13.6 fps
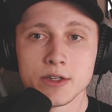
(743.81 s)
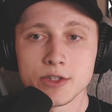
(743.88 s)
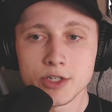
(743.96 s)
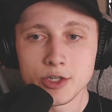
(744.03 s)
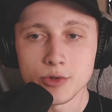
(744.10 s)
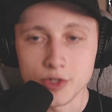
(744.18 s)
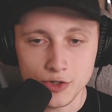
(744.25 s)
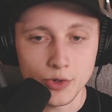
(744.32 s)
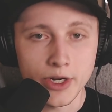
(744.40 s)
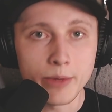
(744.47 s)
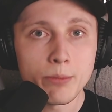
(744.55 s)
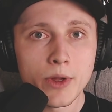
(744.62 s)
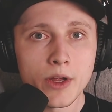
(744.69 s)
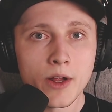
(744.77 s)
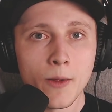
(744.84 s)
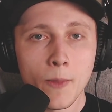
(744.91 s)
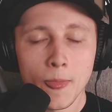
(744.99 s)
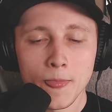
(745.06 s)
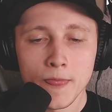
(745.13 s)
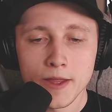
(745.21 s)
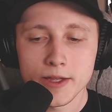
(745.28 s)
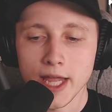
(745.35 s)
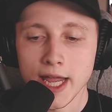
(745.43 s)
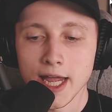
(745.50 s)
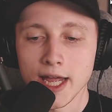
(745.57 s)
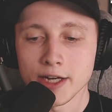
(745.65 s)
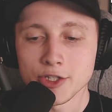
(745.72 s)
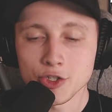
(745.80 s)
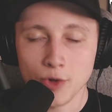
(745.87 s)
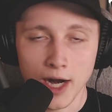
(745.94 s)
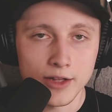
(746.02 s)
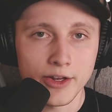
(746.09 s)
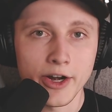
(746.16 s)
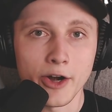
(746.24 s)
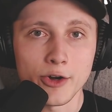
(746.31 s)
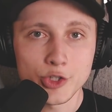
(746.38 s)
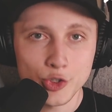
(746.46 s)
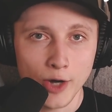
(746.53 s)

to stream. And trial and error